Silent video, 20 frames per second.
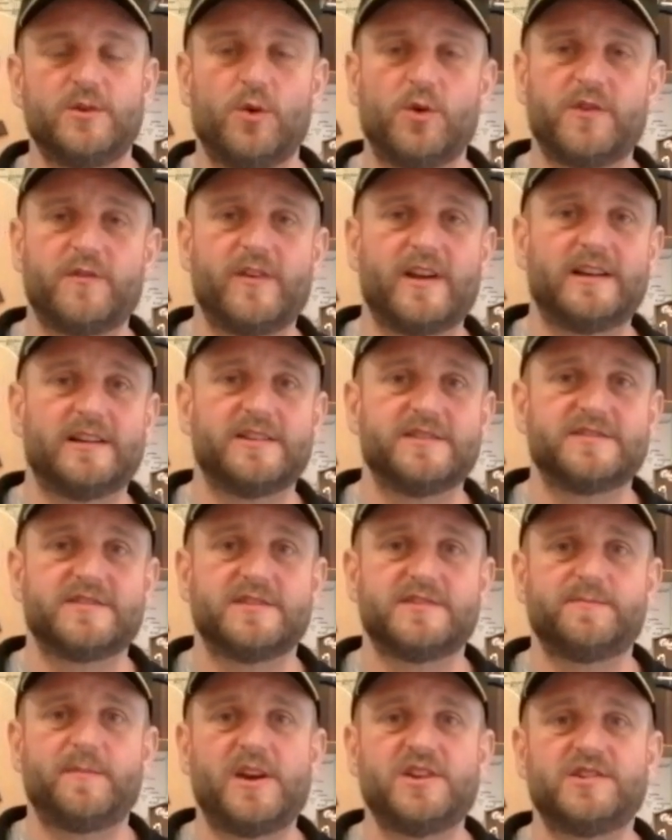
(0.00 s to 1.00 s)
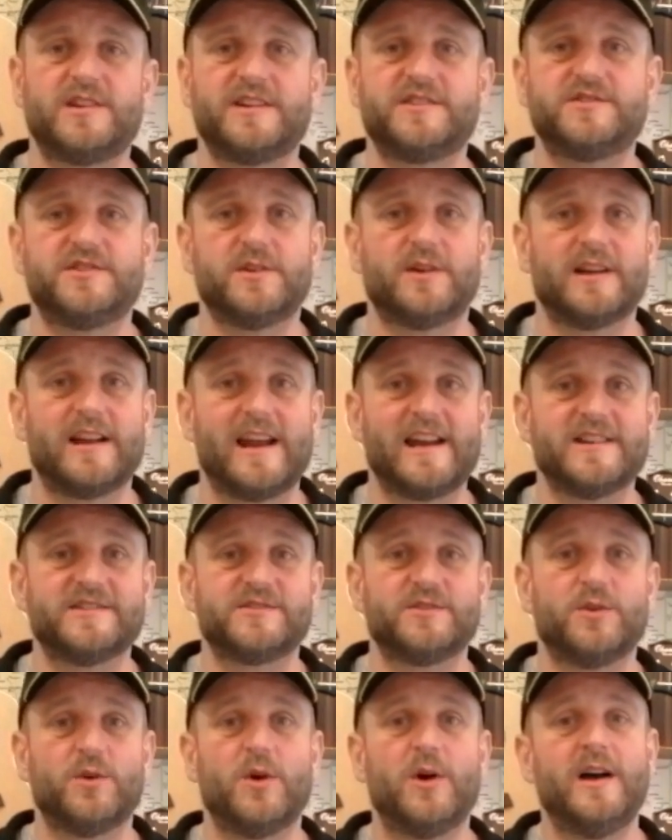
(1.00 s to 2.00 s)
the North of England's specialist ukulele
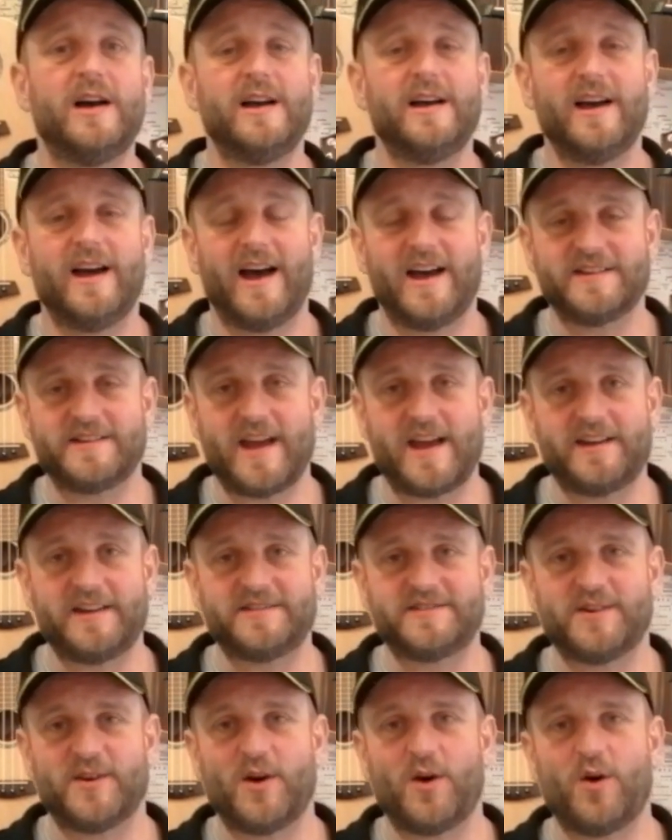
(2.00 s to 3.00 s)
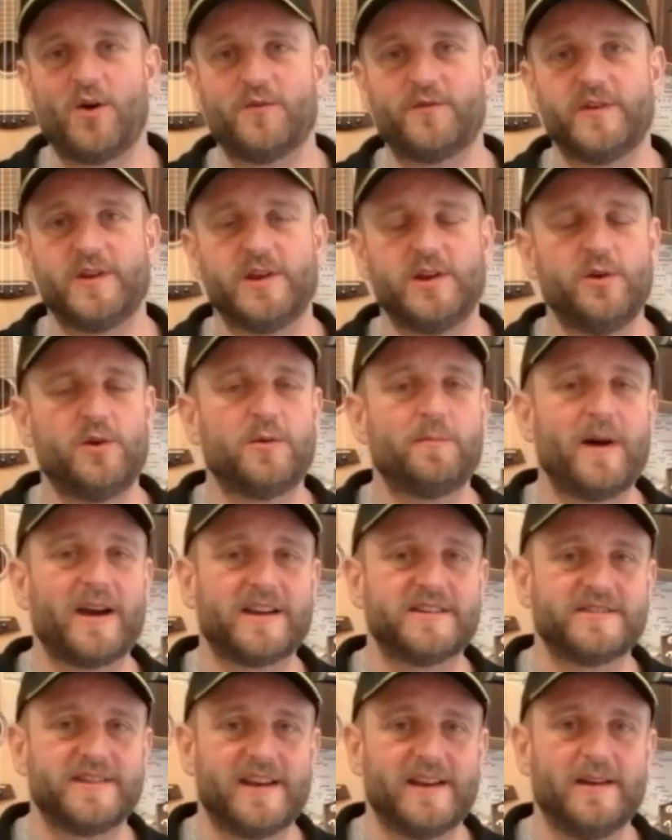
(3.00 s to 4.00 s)
store and editor of Uke
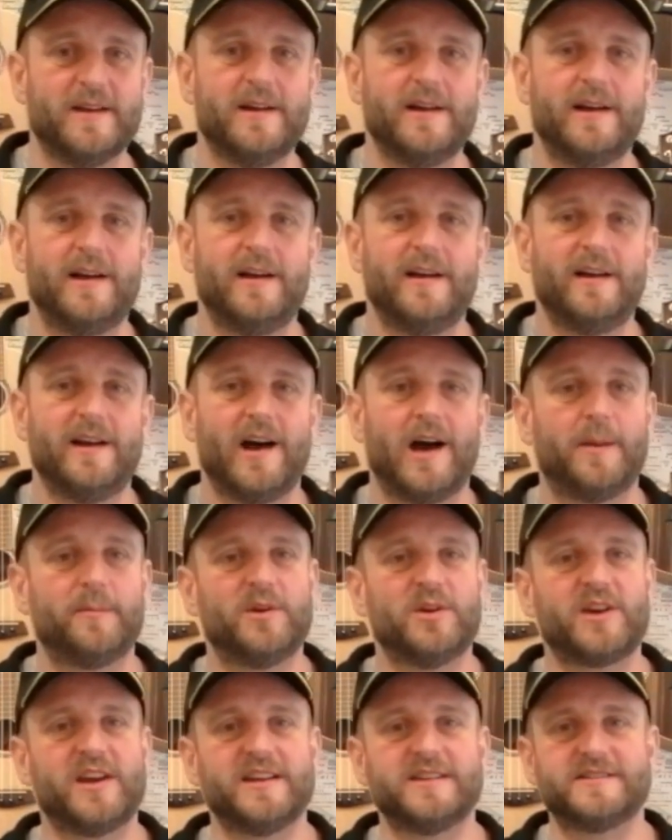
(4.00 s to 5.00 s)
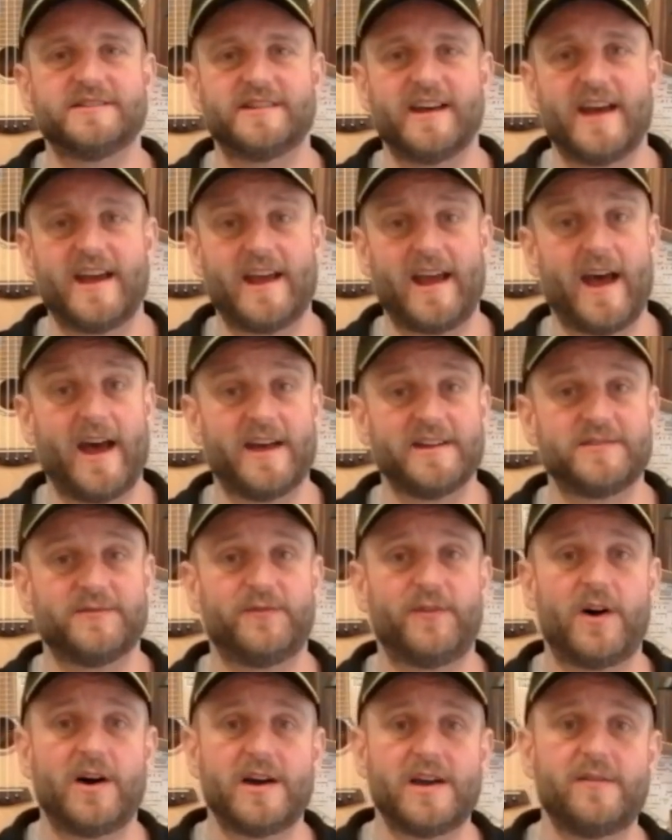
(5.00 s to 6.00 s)
magazine. I'm looking today at
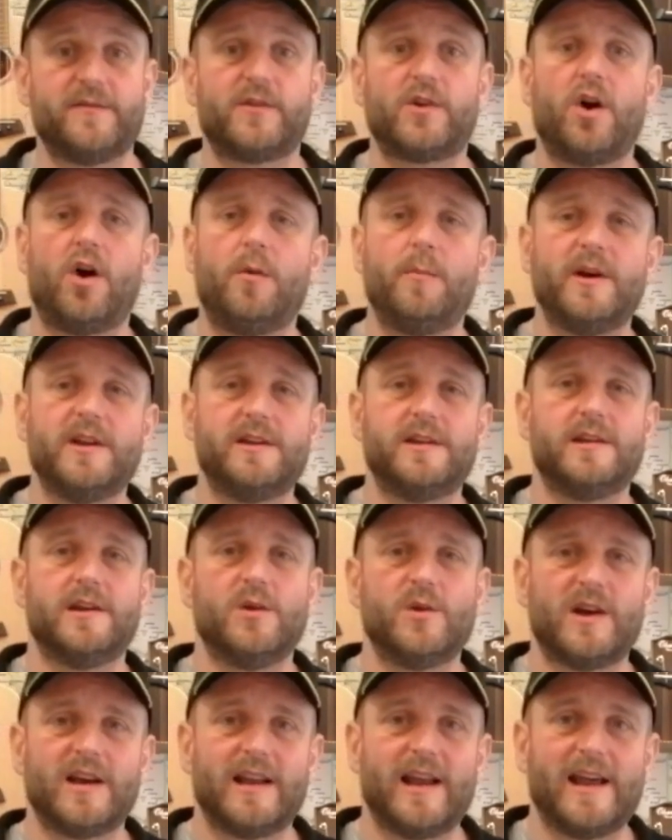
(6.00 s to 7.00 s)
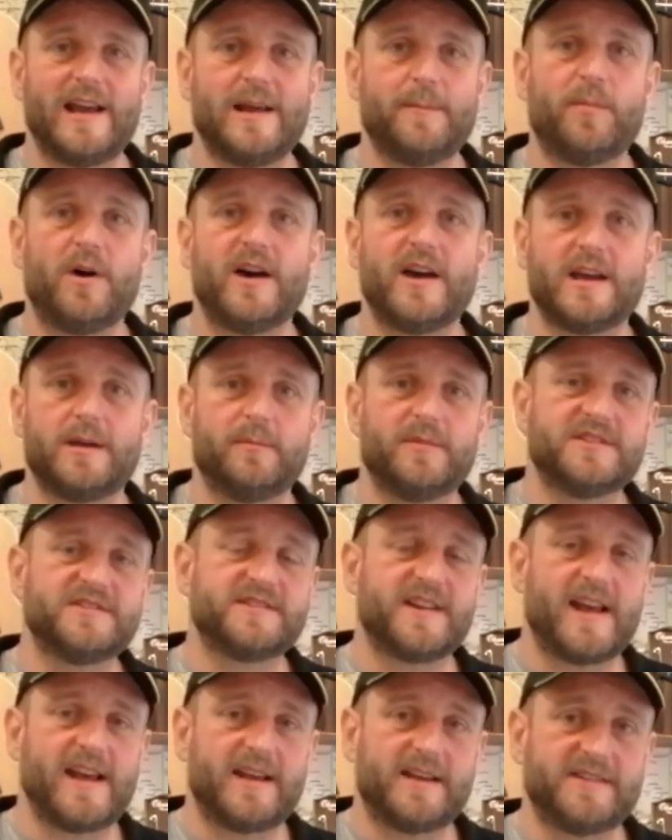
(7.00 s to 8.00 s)
5 common ukulele buying
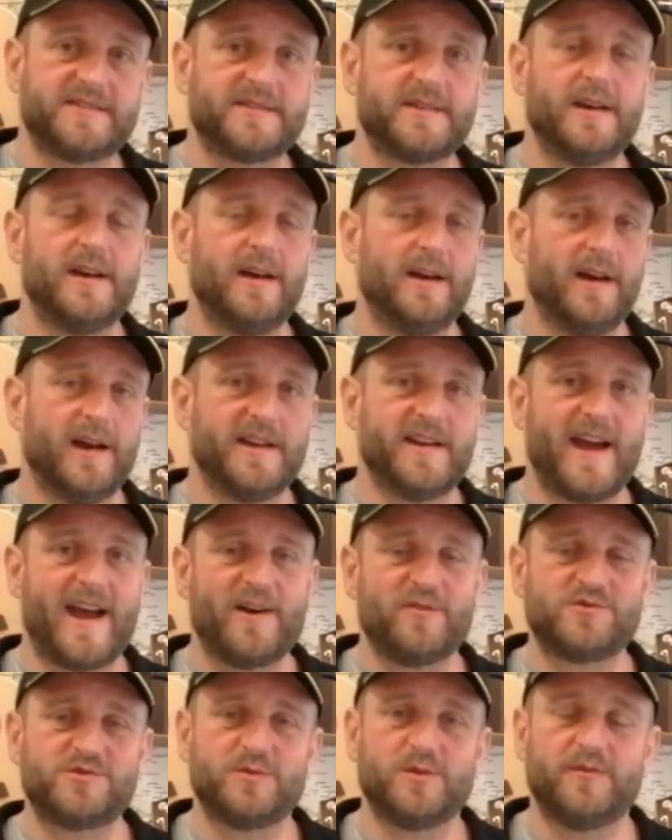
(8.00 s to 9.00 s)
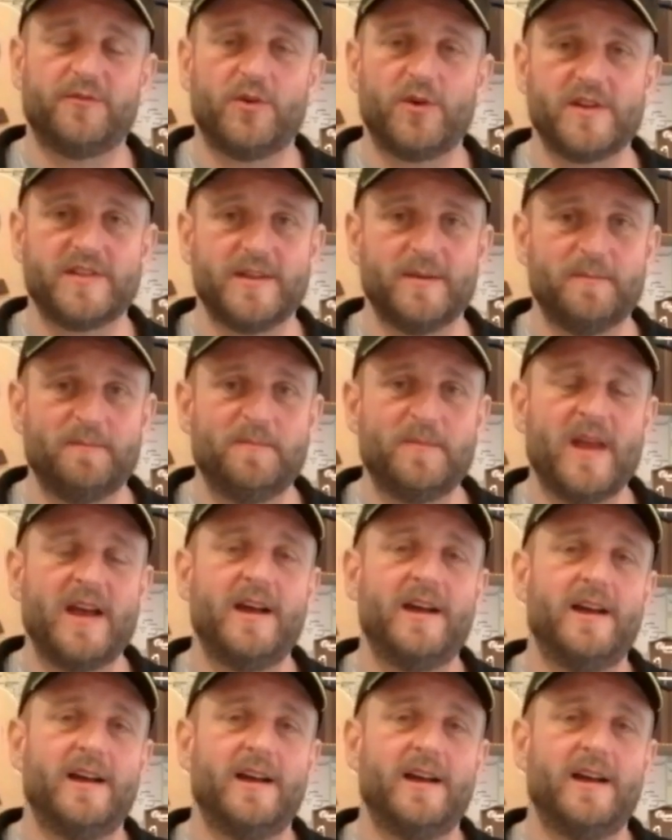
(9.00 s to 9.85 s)
mistakes and how to avoid them.